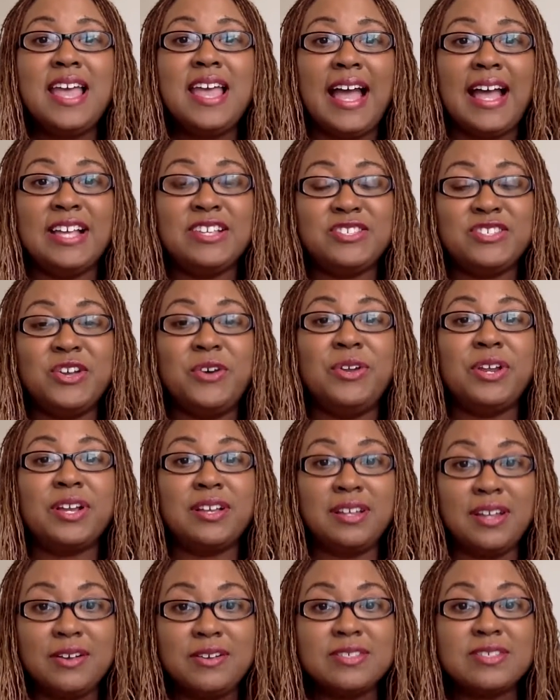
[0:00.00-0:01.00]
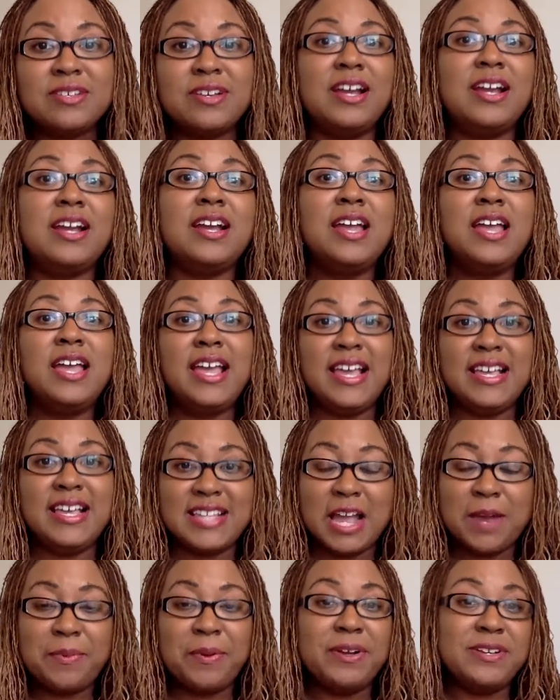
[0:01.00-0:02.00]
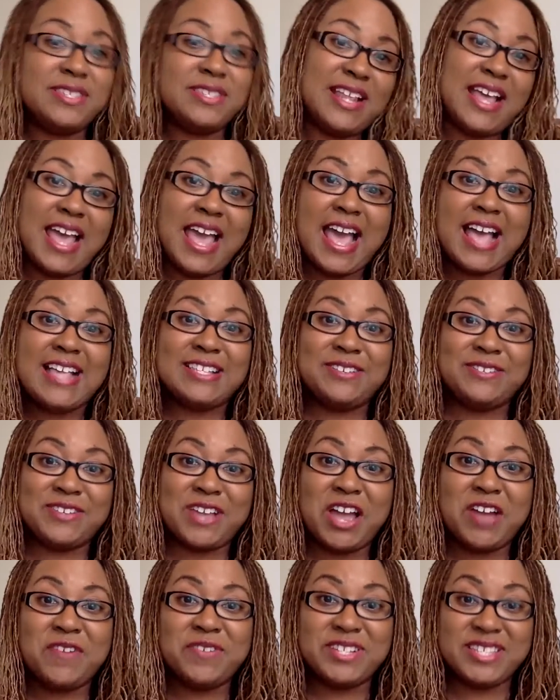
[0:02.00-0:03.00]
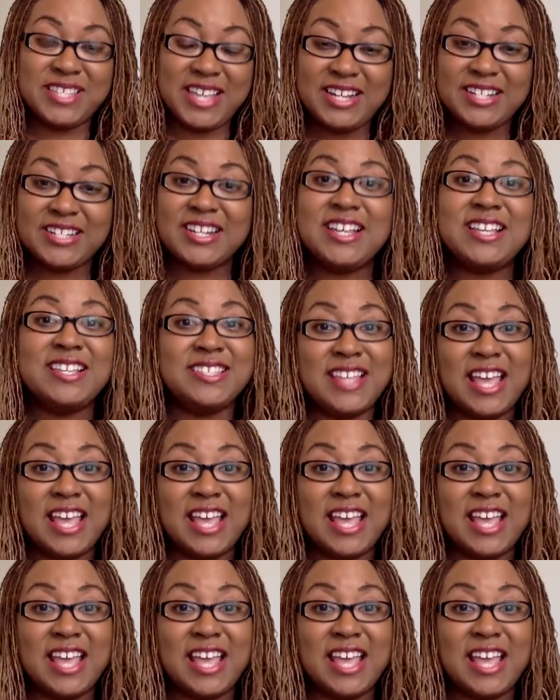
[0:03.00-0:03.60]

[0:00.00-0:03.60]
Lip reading: And so the closer is that person that has those conversations.